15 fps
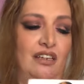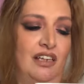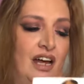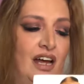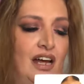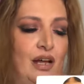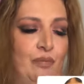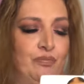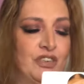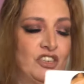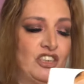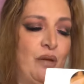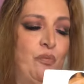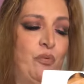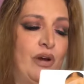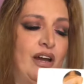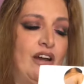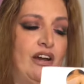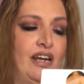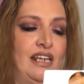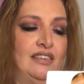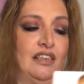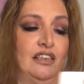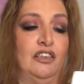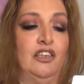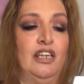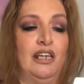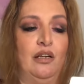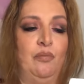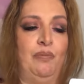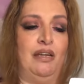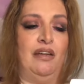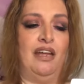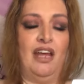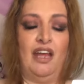shapewear. It's a little bit